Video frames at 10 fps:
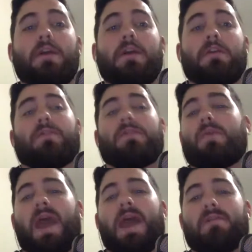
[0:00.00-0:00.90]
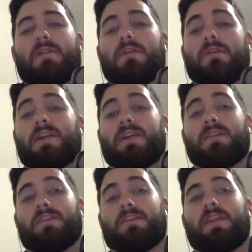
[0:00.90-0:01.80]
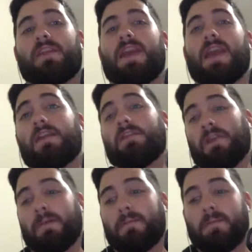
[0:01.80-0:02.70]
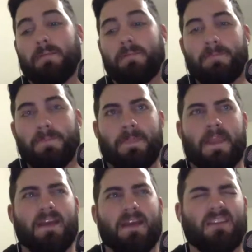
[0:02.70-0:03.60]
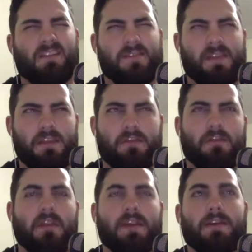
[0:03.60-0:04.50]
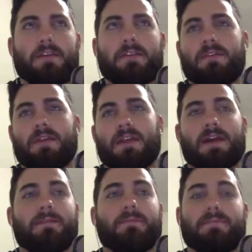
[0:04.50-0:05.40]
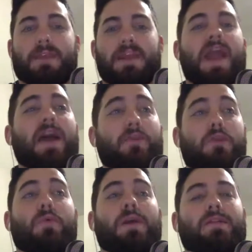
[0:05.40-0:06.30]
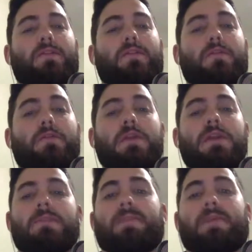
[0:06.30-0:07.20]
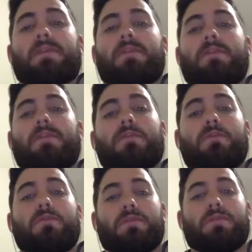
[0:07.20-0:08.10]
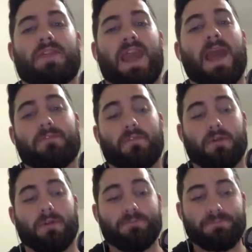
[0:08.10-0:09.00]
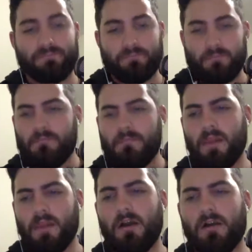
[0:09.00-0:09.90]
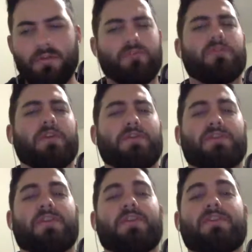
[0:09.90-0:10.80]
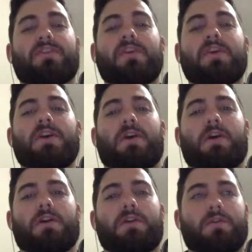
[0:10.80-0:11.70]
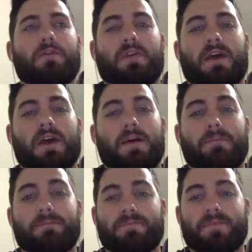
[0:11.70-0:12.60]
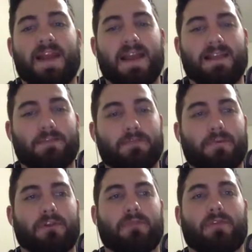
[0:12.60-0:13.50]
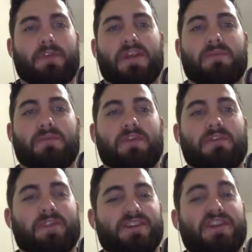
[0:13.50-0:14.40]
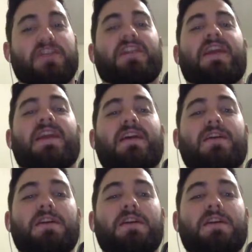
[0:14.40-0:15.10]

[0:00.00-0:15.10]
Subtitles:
So if you have an already existing Angular app, say something that you created, and now you want to bring to the App Store, all those services, all those high-level points, where you're fetching your data,